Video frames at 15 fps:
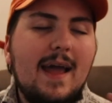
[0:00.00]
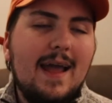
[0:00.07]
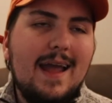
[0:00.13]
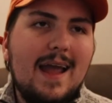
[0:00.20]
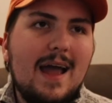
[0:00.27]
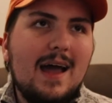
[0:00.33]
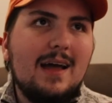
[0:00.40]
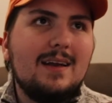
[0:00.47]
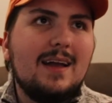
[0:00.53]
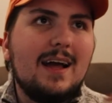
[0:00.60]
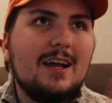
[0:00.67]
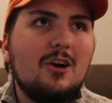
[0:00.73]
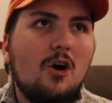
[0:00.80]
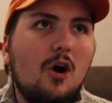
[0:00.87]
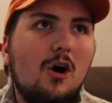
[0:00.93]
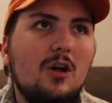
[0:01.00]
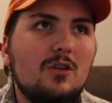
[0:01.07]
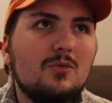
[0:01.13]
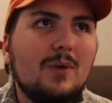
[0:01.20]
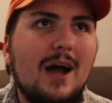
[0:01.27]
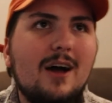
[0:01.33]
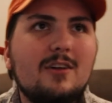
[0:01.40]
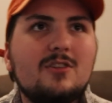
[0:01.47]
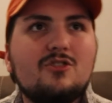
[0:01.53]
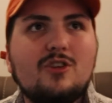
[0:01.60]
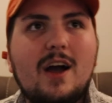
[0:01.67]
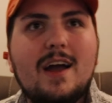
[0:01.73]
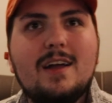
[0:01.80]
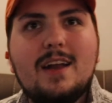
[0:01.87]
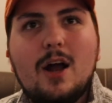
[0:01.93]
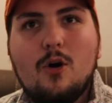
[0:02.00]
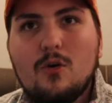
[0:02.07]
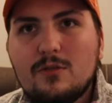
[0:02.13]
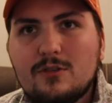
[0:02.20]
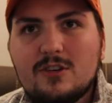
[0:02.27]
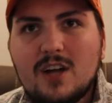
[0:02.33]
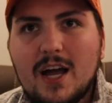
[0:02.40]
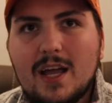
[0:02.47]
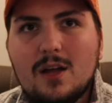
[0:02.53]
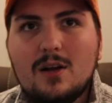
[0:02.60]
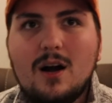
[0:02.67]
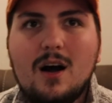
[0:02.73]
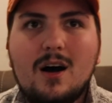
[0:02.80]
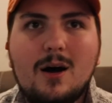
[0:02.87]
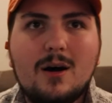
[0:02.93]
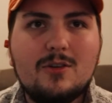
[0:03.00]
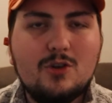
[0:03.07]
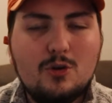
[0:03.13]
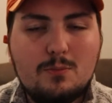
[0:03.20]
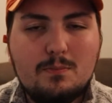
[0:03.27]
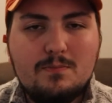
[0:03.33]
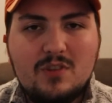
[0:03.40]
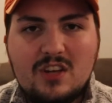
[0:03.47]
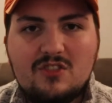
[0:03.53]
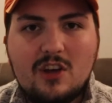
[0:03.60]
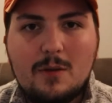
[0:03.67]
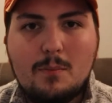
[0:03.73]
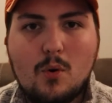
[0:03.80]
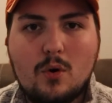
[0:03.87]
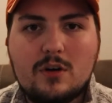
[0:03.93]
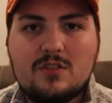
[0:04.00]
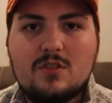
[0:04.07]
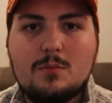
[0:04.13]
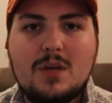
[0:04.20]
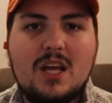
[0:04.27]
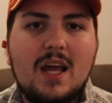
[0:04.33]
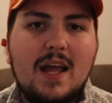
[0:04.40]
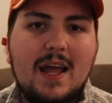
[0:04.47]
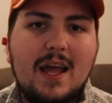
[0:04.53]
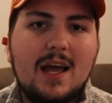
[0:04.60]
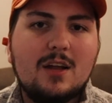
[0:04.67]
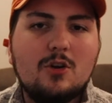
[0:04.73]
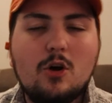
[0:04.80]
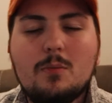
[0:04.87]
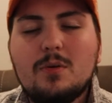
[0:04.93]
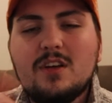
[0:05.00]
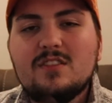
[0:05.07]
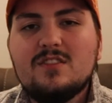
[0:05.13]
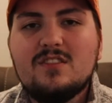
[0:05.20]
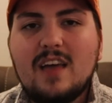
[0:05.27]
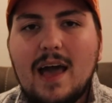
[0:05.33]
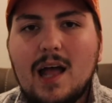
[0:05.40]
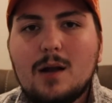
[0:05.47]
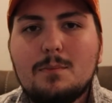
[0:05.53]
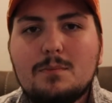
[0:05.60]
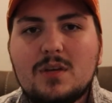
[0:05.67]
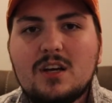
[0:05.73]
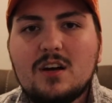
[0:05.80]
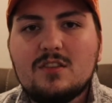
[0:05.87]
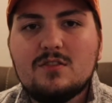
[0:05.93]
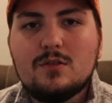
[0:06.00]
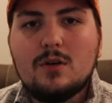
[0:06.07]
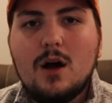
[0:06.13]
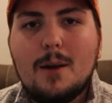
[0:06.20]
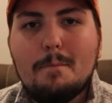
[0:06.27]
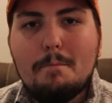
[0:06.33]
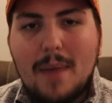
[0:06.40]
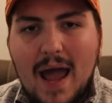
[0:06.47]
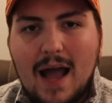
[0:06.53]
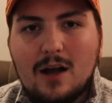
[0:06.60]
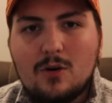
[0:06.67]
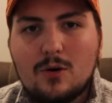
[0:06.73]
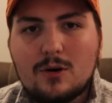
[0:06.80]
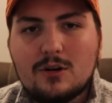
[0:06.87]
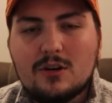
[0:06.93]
And I called around to try and overnight a new DJ board to me, and no places had them because they're on back order